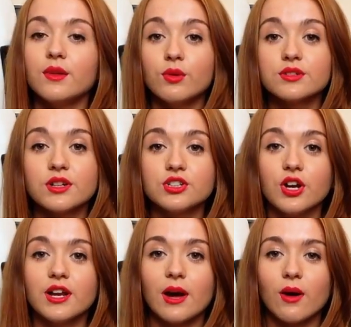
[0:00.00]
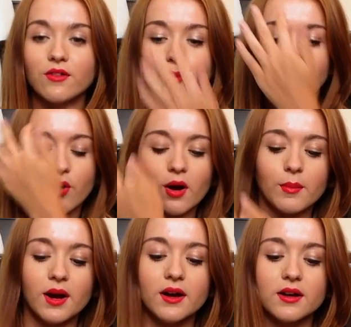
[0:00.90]
the ones I'm going to show you now are from
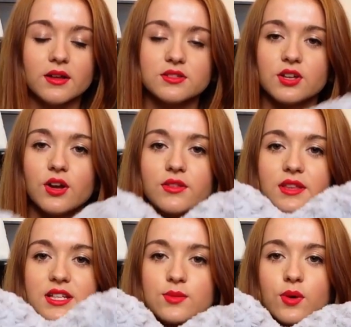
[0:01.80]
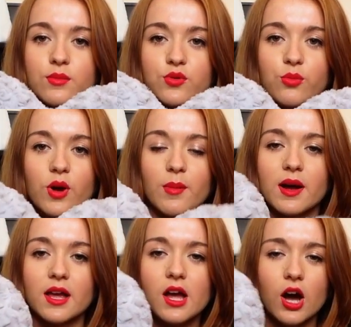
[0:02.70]
Primark. So this one was from Primark.